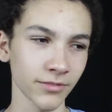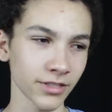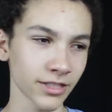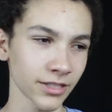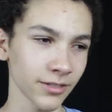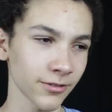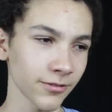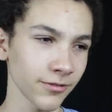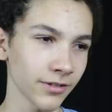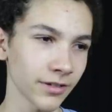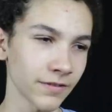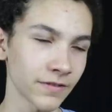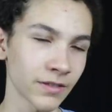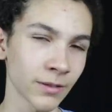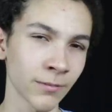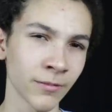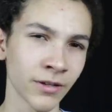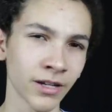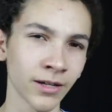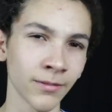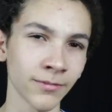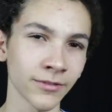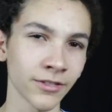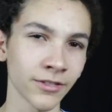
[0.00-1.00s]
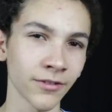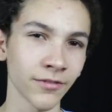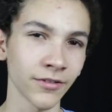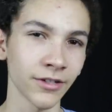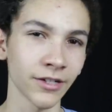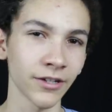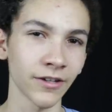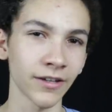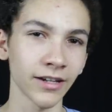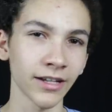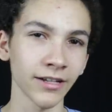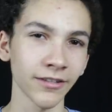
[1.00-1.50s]
so if someone comes over
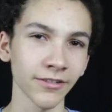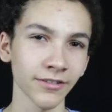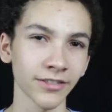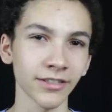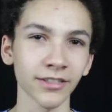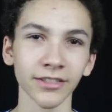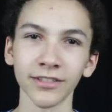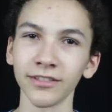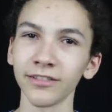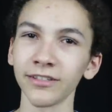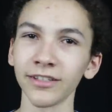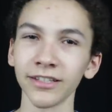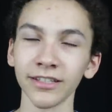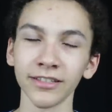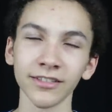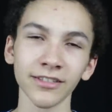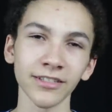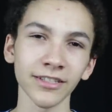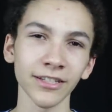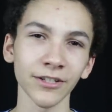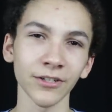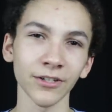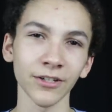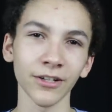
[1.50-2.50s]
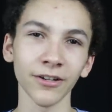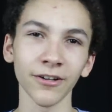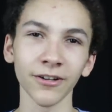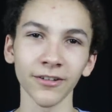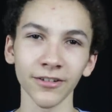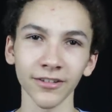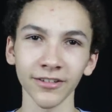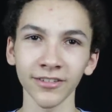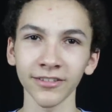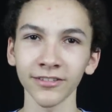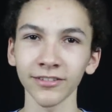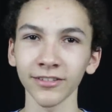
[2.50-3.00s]
to your house and they see your
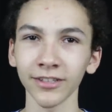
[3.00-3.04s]
dog,